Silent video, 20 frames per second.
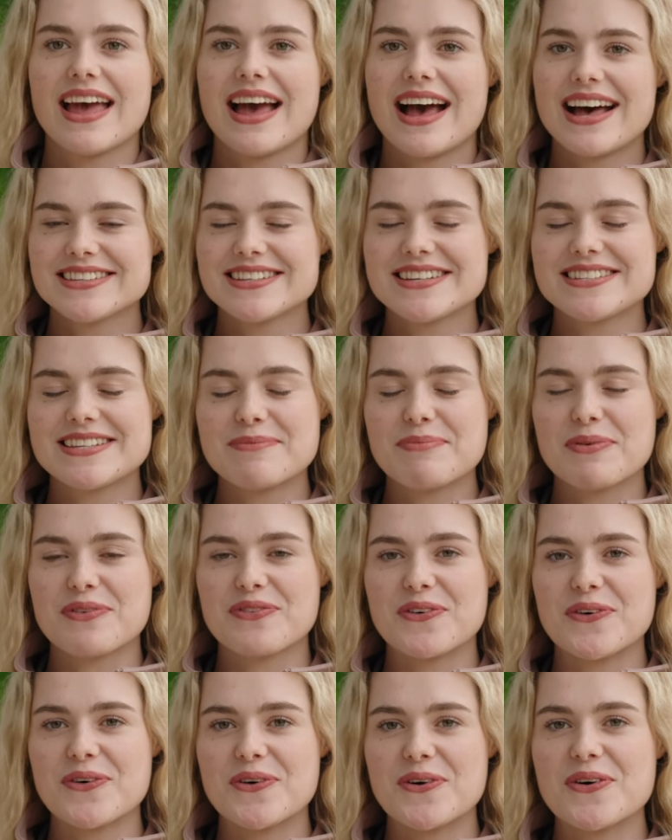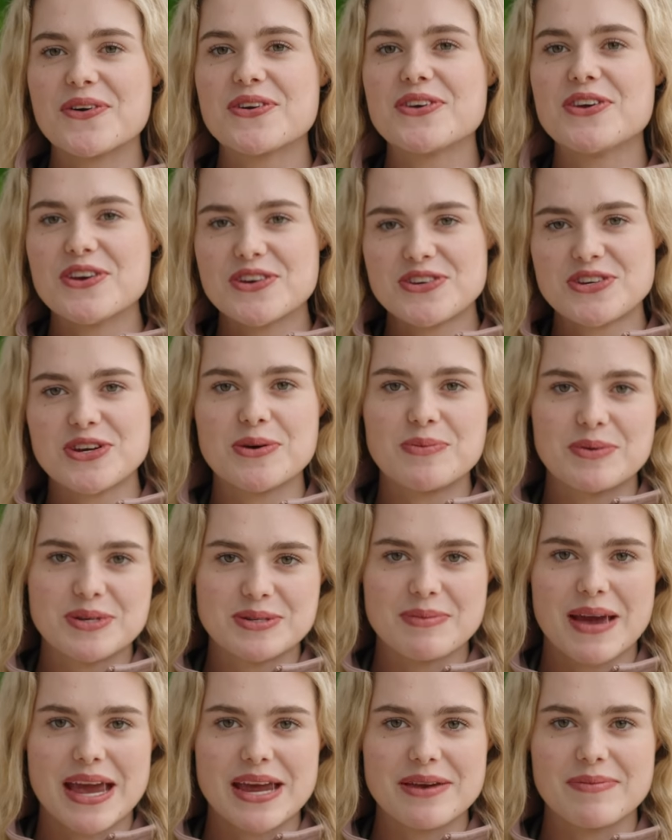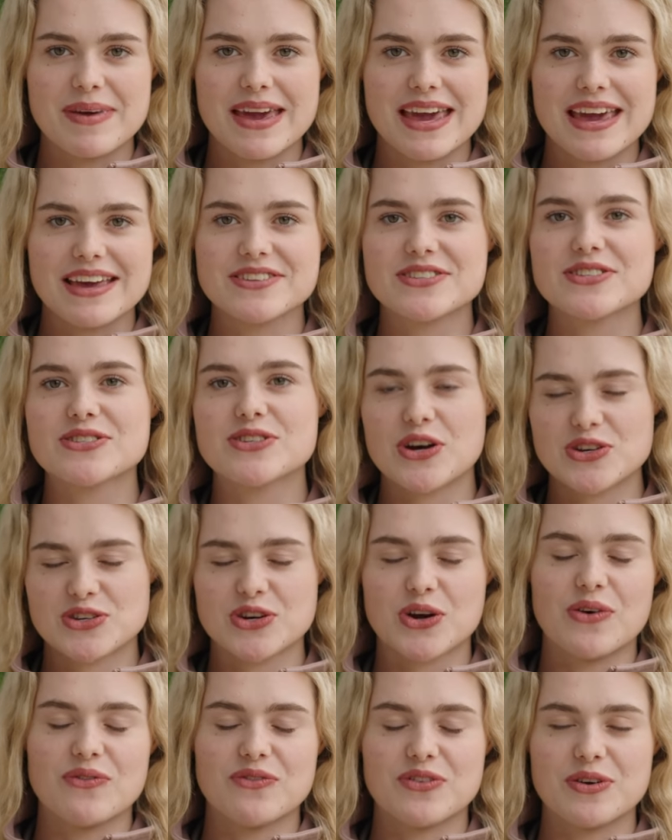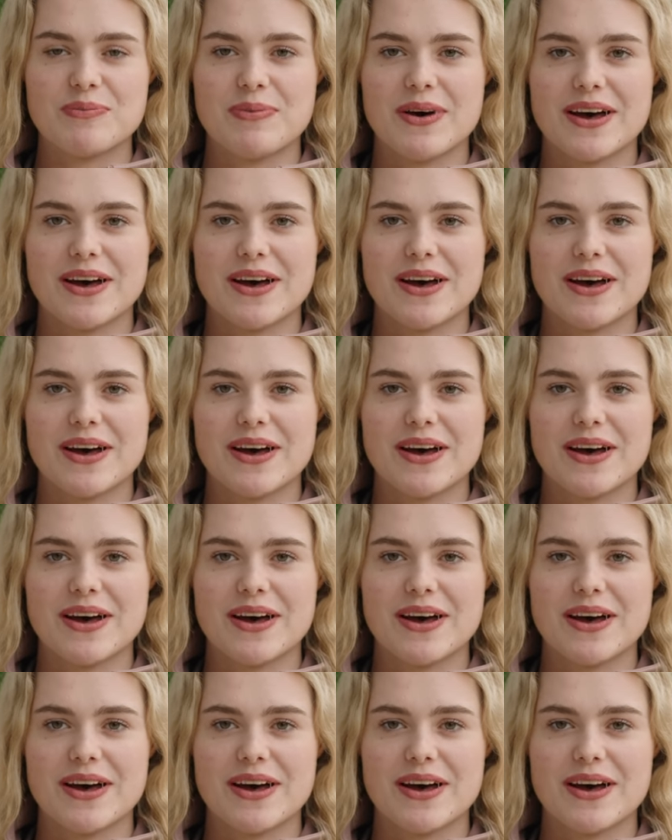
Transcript: As I said before, YouTube has made me such a confident